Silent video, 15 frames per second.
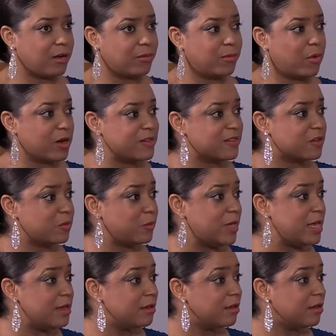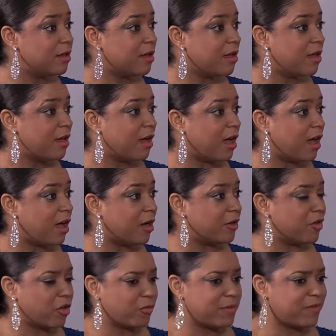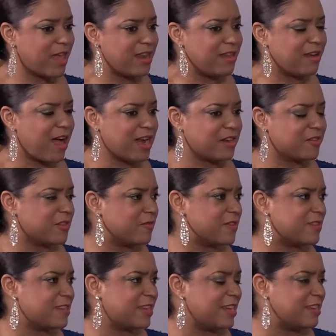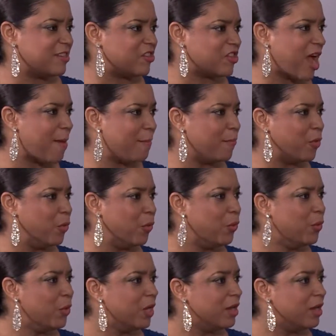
once a week, not with any kind of sophisticated shampoo,